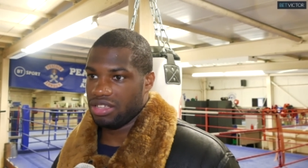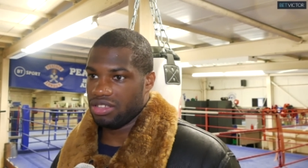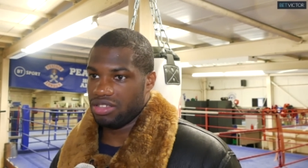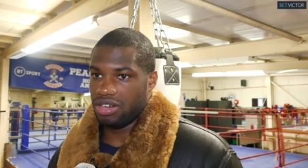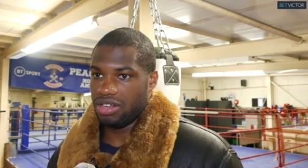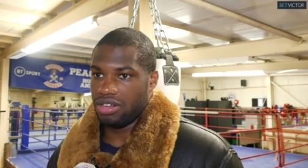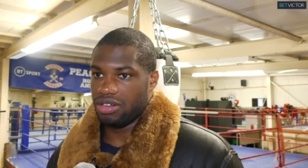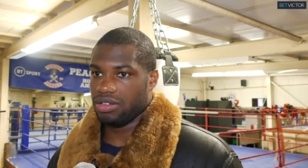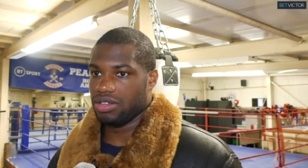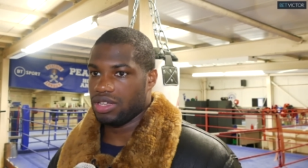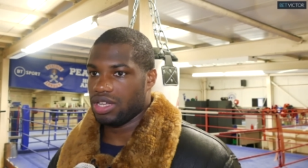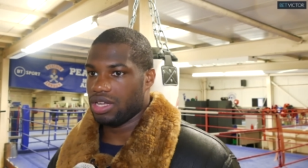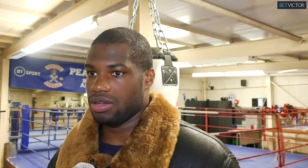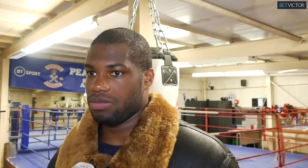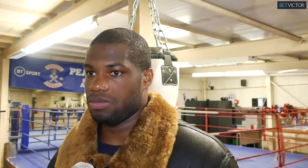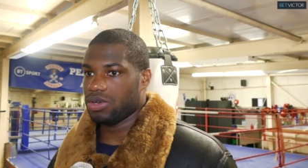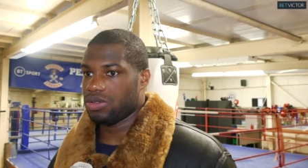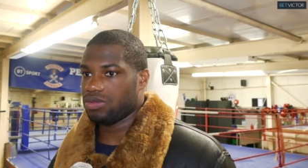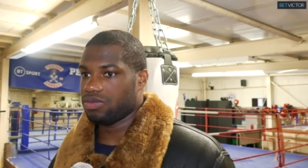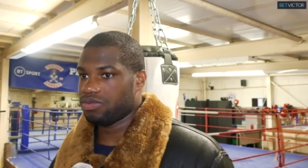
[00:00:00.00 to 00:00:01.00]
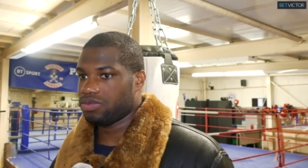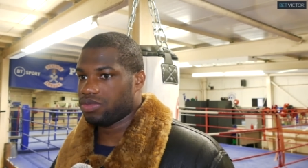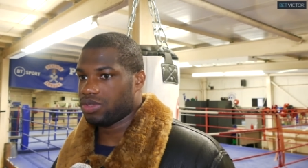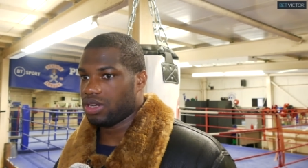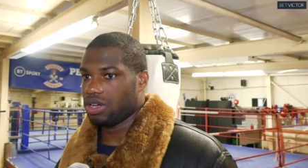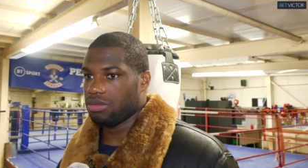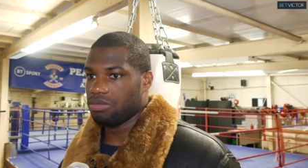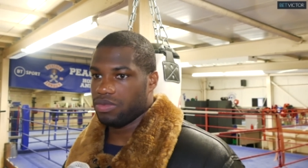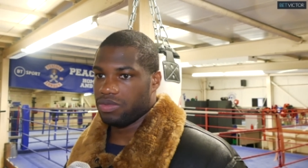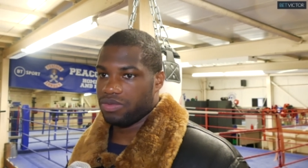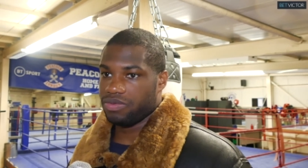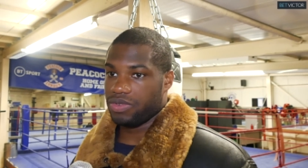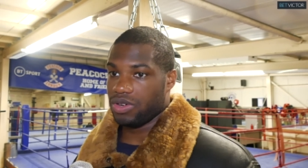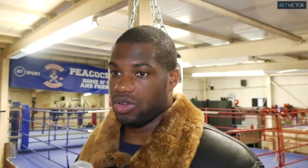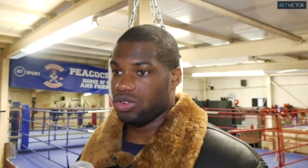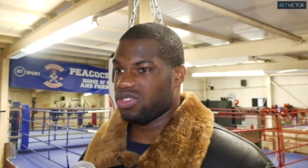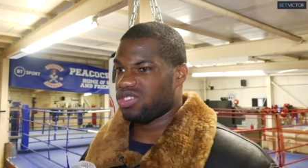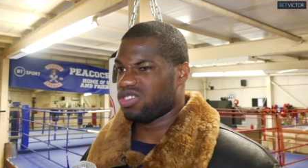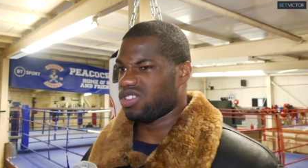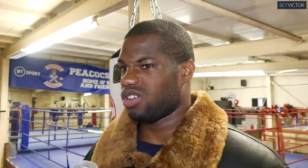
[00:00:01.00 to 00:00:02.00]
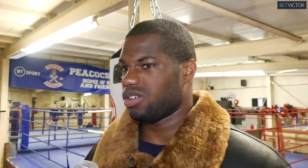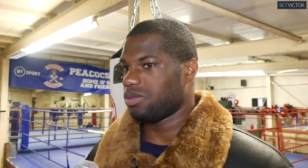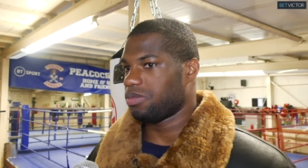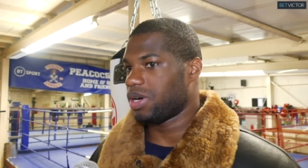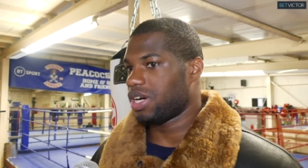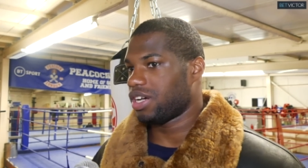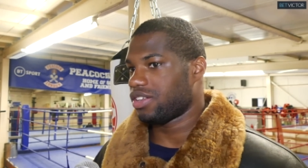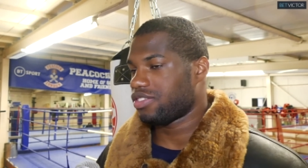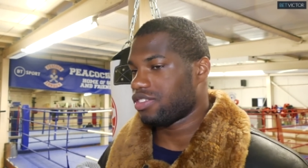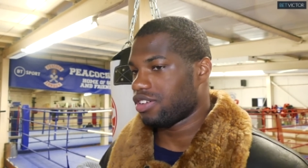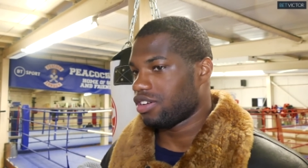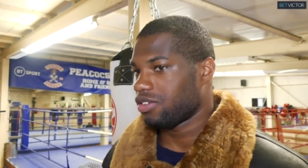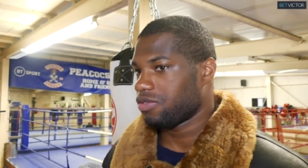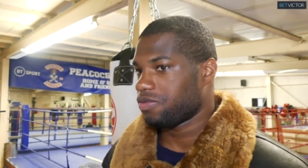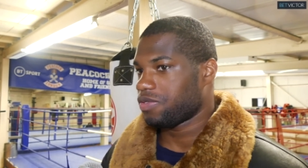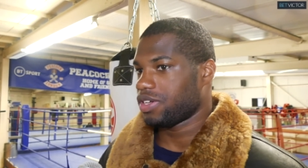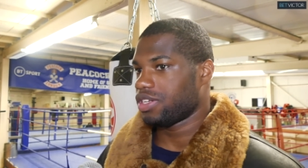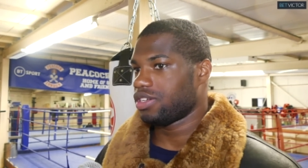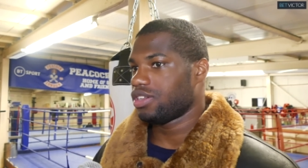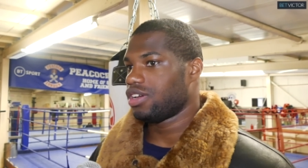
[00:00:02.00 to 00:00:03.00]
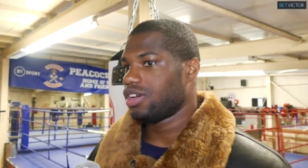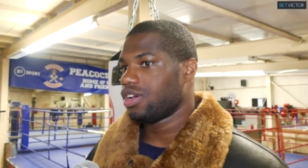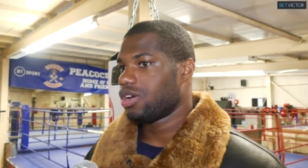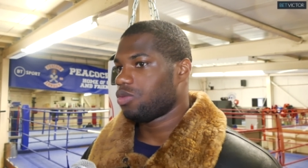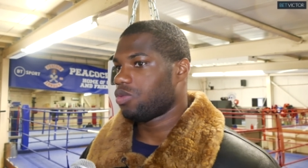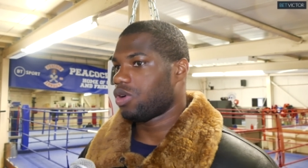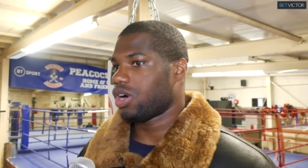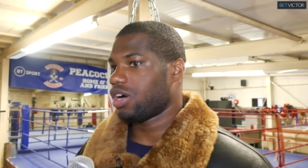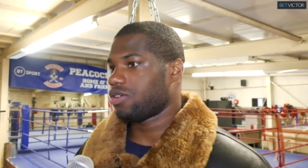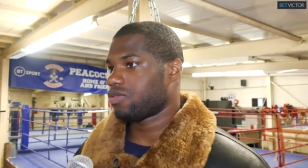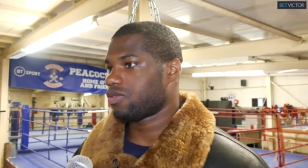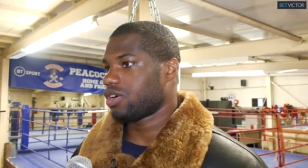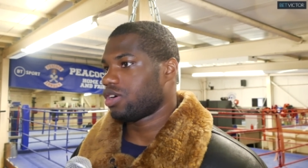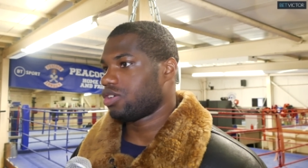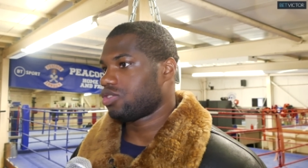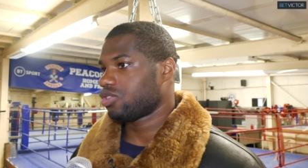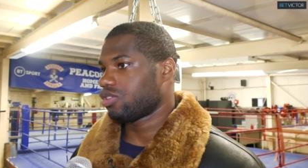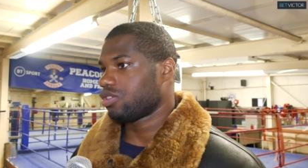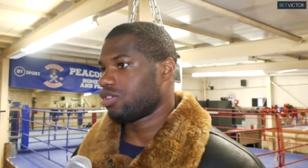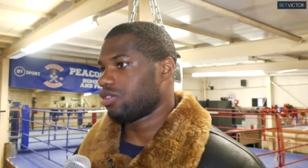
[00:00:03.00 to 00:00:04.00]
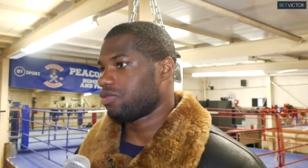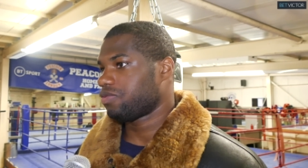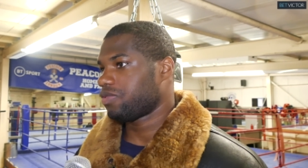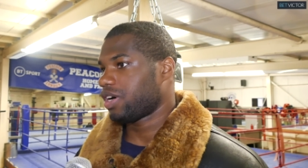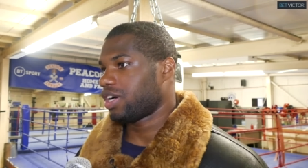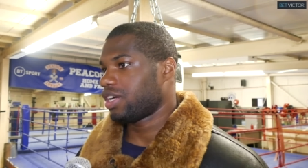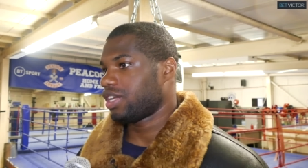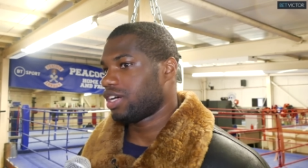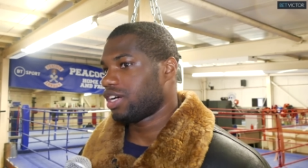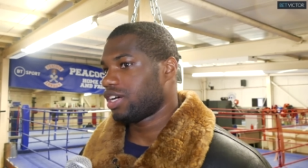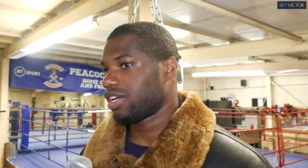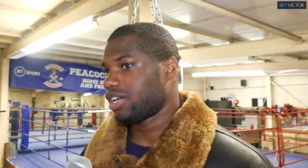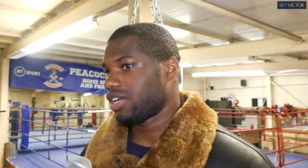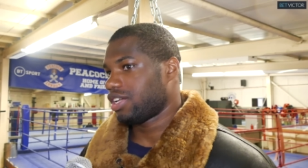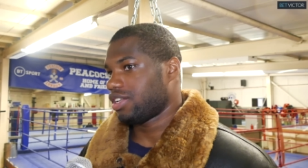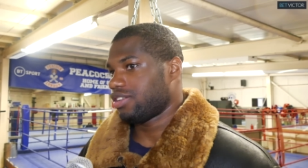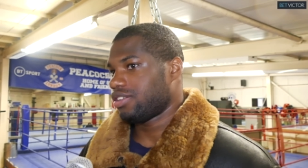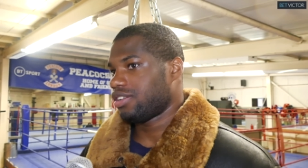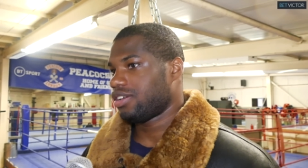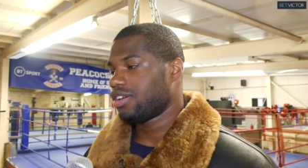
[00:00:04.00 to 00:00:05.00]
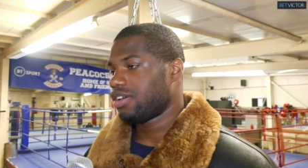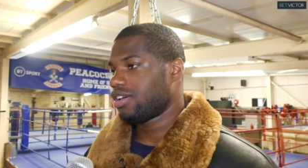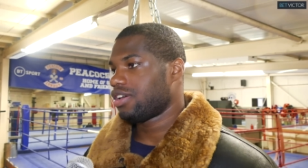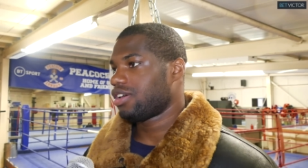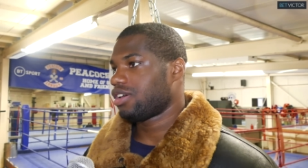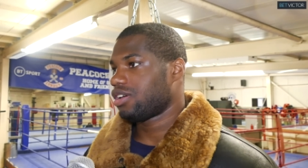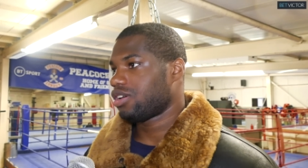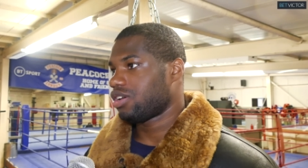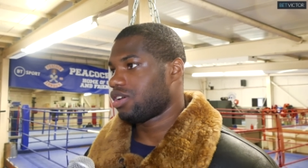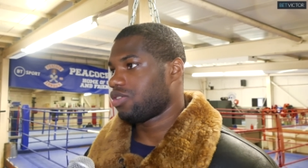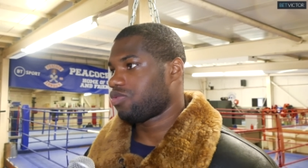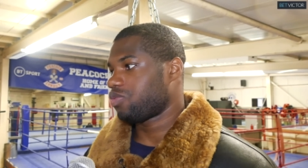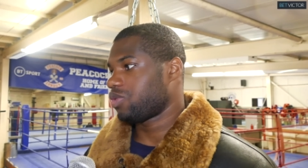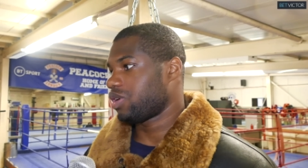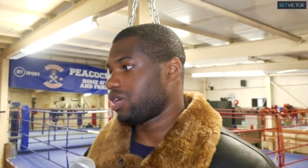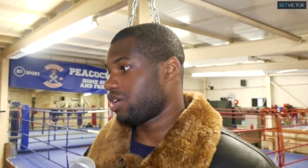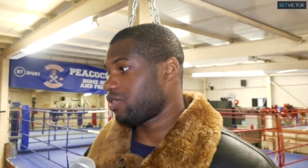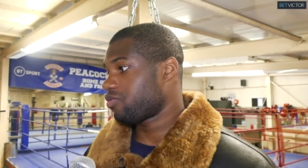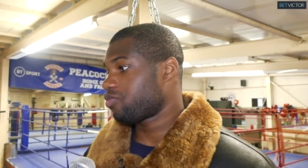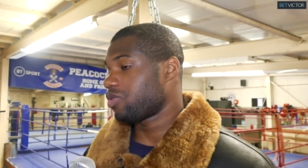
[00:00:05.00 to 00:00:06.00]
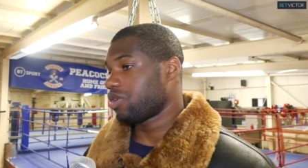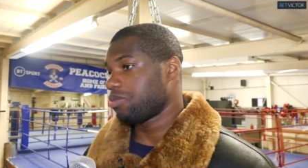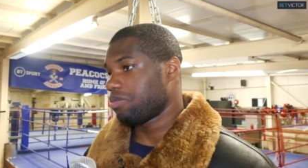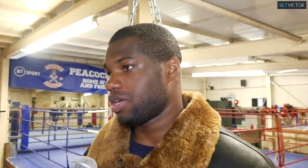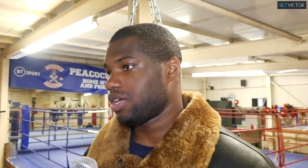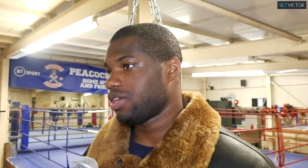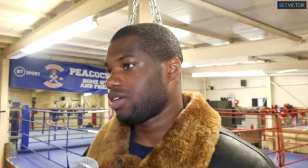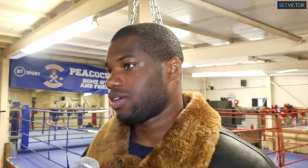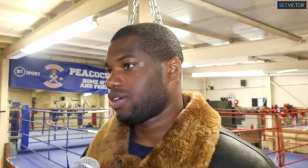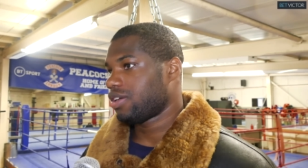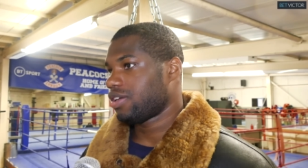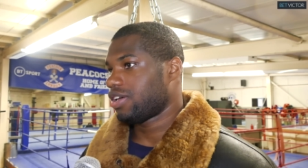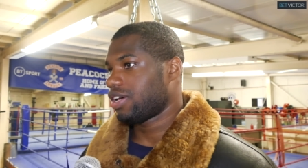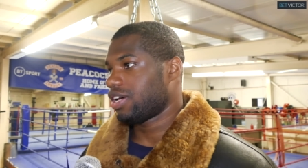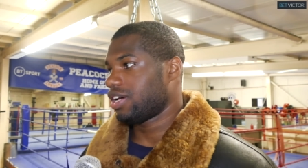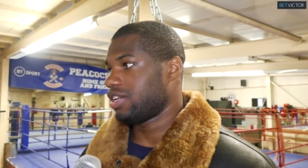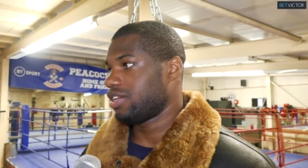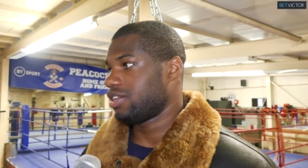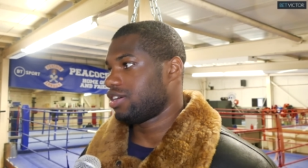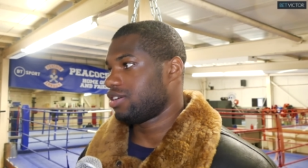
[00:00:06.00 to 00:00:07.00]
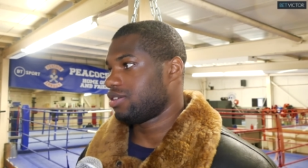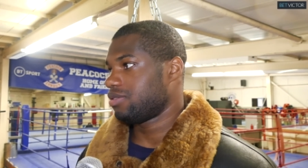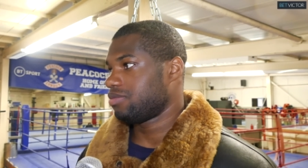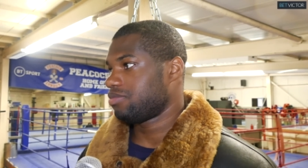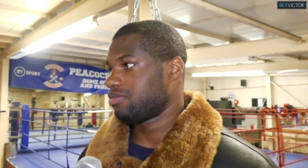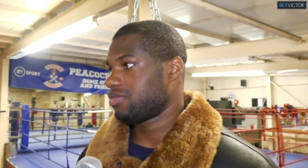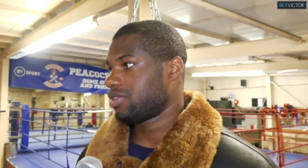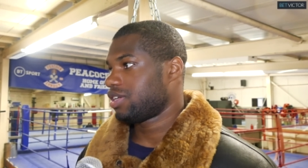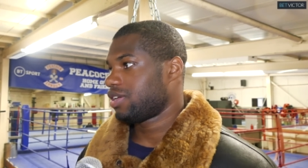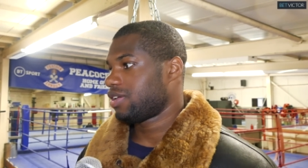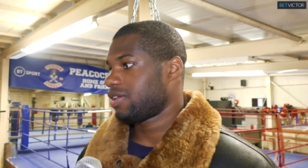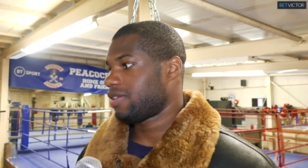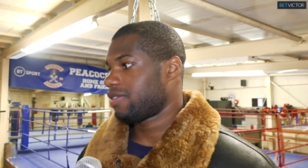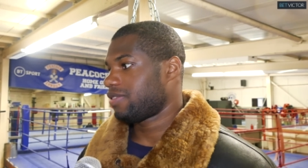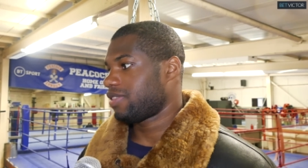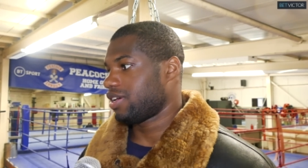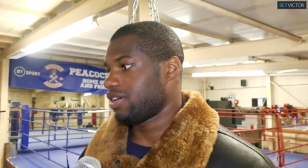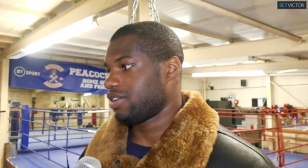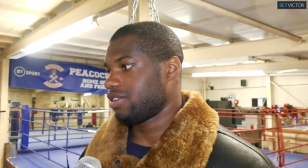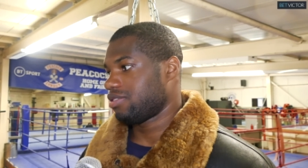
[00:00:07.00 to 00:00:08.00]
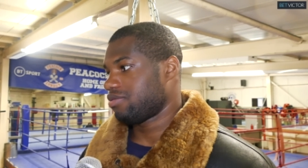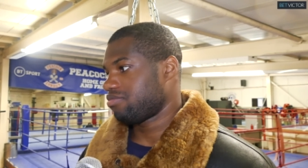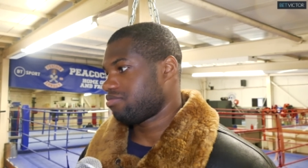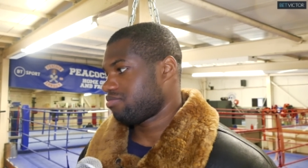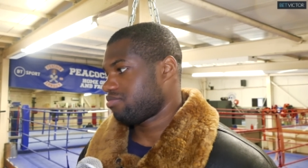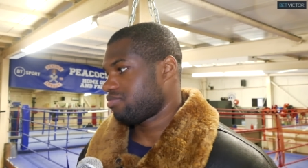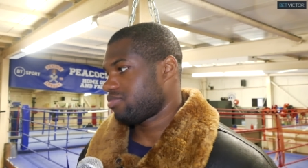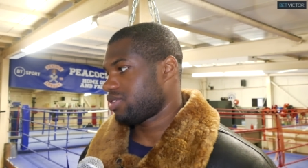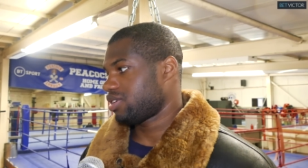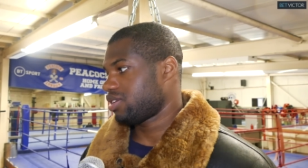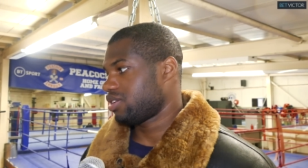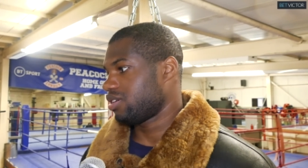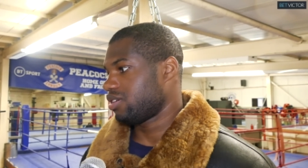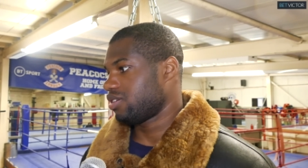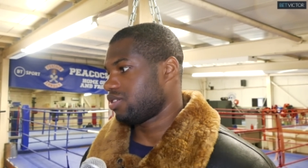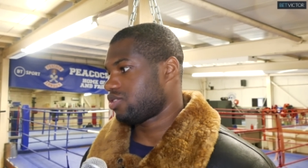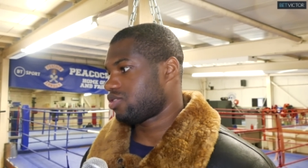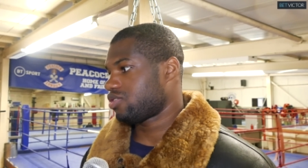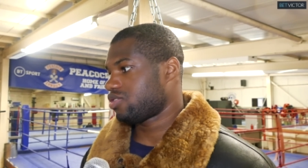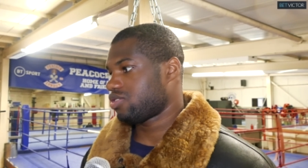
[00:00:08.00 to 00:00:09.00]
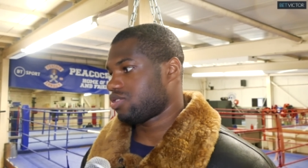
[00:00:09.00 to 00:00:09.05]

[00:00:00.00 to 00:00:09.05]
You know, I'm focusing on myself and what I've got to do on the fight night, and if we meet, and then, you know,